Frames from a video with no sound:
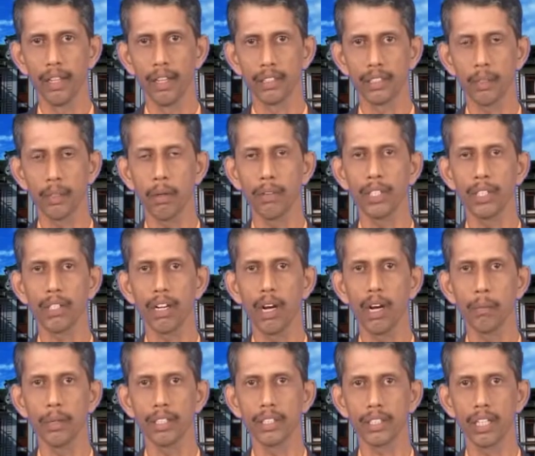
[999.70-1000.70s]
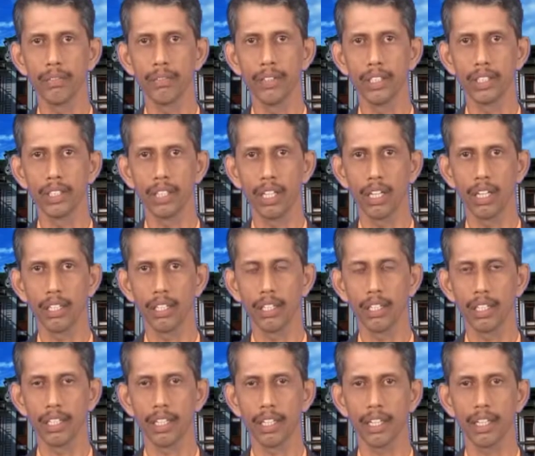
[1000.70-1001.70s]
Some of the common sulfates are
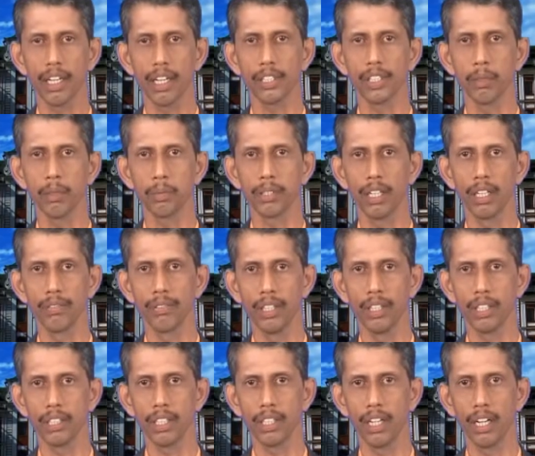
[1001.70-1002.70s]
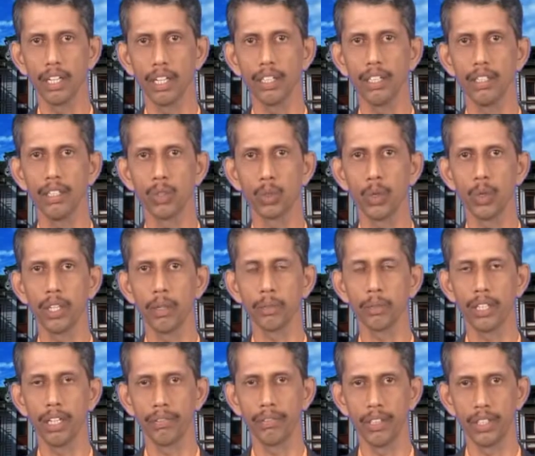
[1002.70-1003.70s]
calcium sulfate and sodium
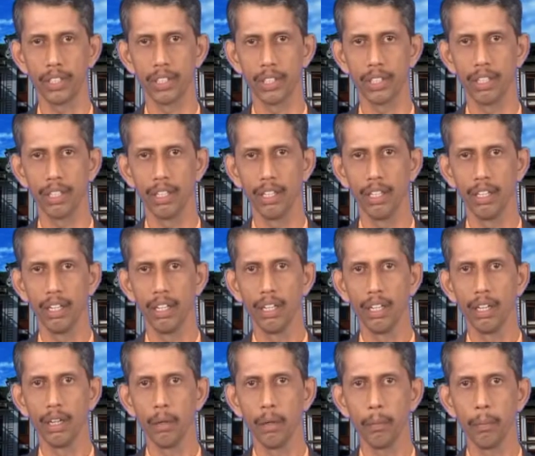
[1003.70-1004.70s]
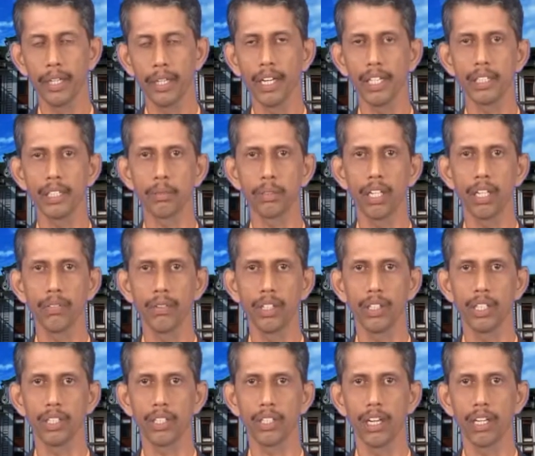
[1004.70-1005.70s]
sulfate. Magnesium
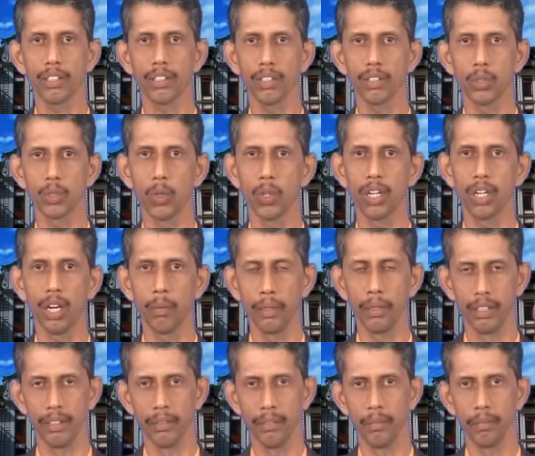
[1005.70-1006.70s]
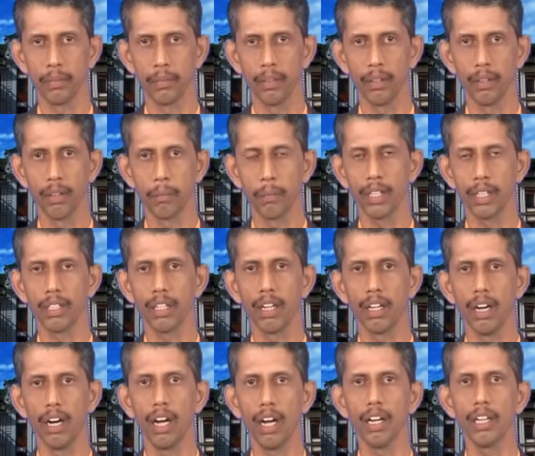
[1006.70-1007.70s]
sulfate is not so common, but
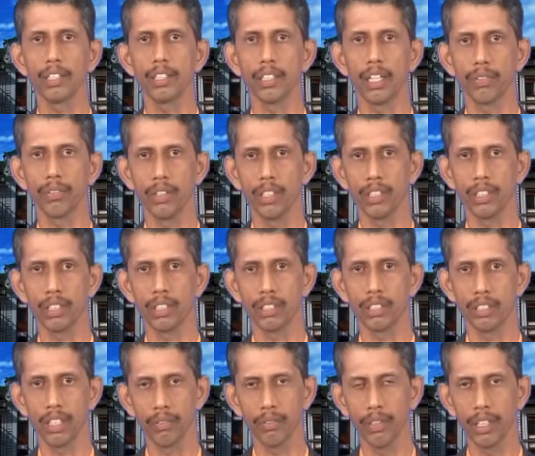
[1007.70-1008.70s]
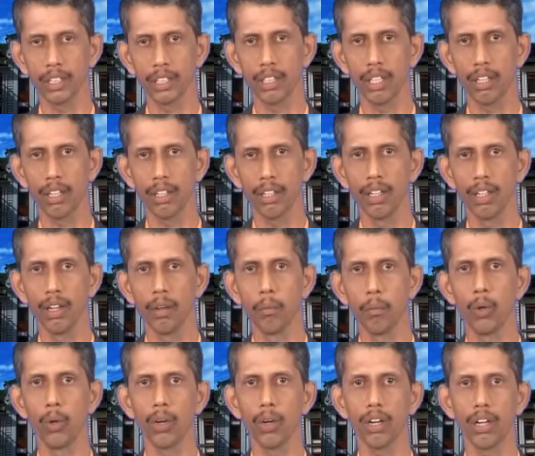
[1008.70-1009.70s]
all the sulfates are
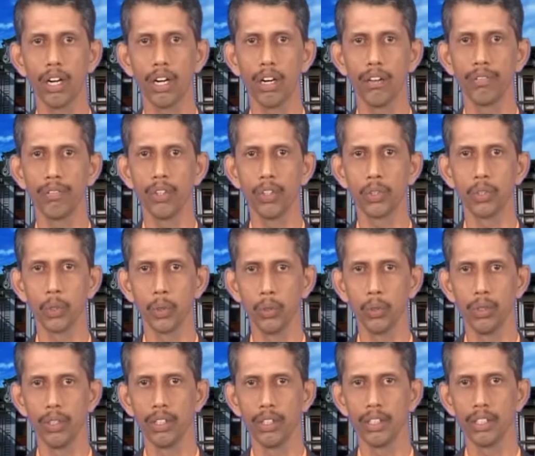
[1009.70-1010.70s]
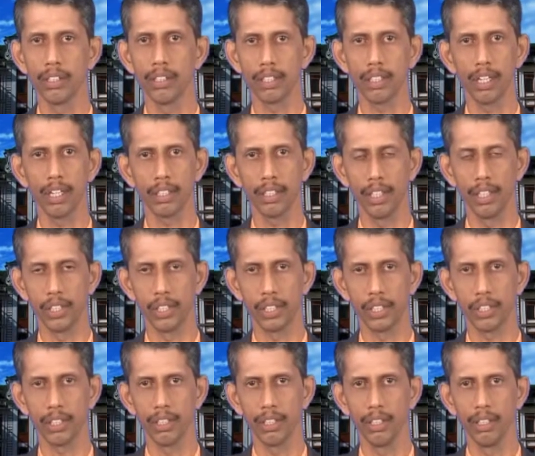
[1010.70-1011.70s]
more harmful to the
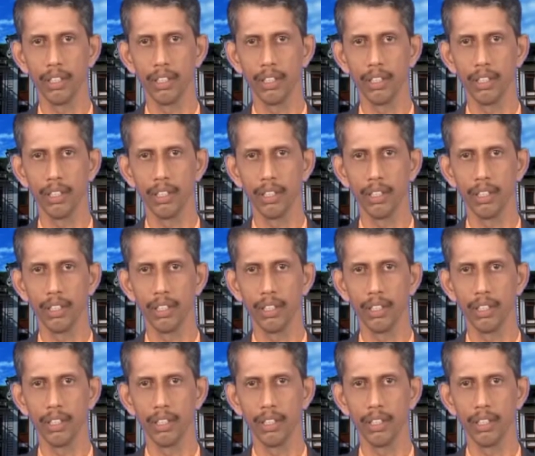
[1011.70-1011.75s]
concrete.